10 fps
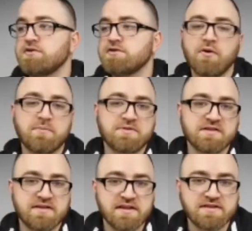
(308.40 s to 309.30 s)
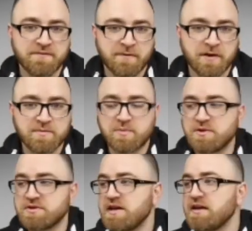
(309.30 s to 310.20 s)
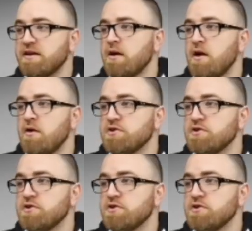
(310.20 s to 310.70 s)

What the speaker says: You can also go up to 60 frames per second,